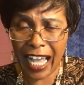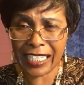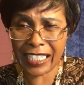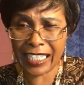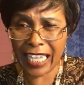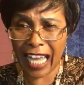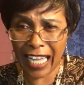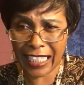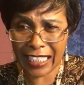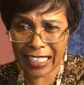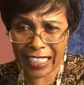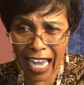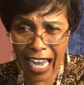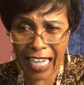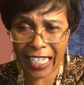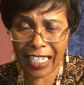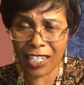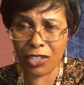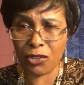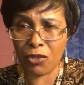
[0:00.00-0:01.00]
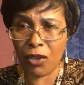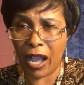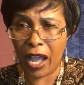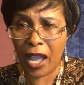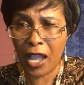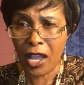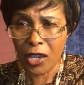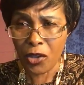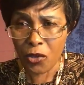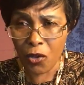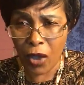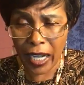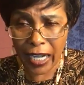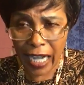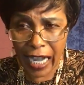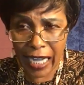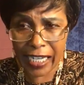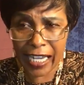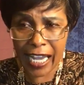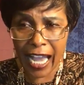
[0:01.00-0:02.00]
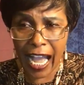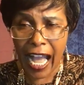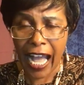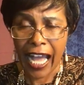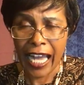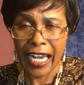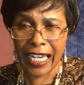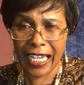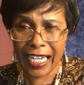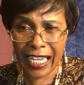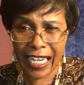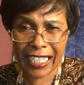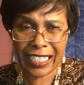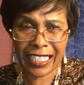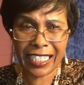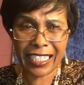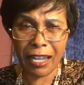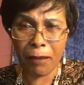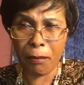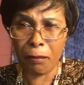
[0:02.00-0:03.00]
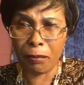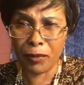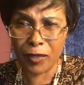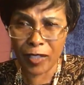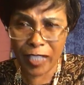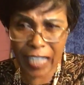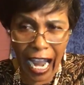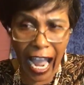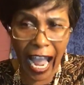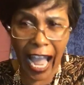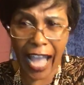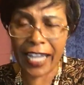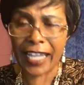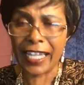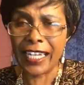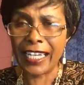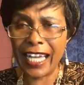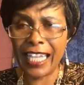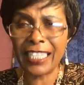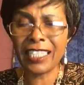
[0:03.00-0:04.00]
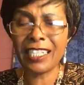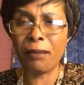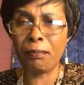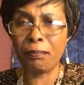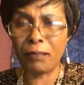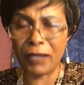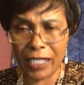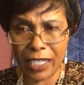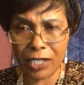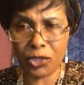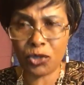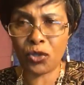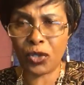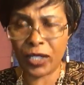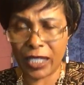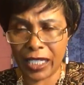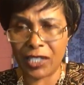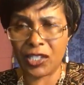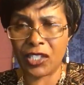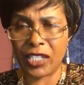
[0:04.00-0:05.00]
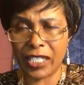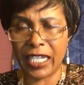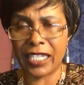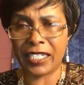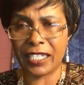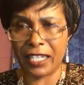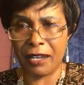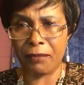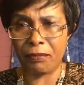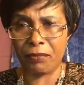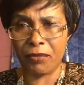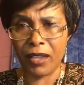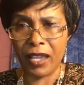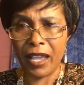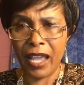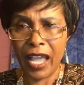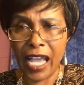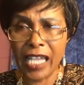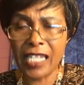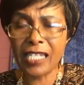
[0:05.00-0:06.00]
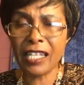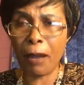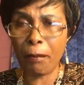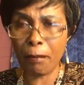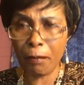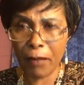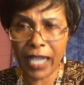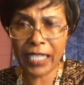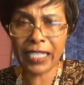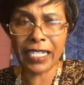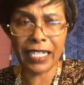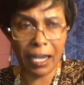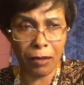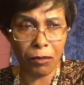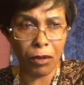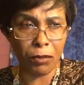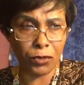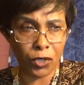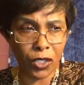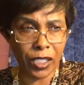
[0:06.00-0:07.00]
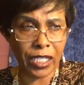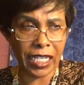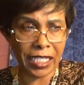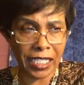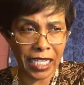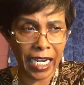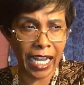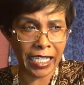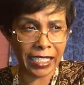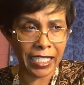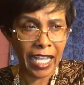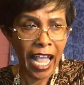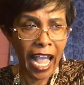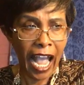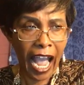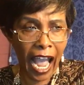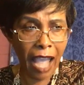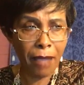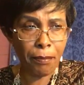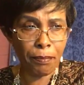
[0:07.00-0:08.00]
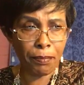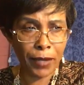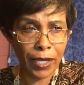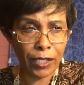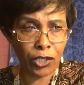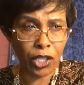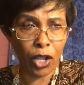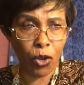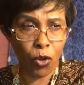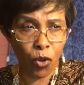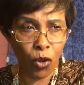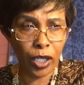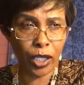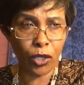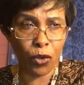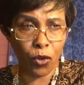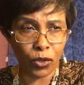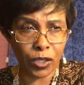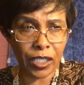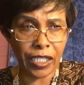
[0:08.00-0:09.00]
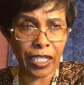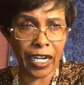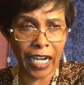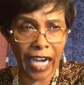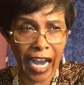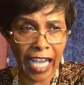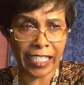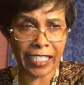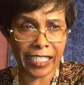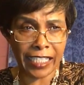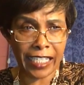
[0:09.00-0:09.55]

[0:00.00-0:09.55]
attacking your career, let them die. Let them be destroyed in Jesus' name. In the mighty name of Jesus Christ, I pray the Holy Ghost rise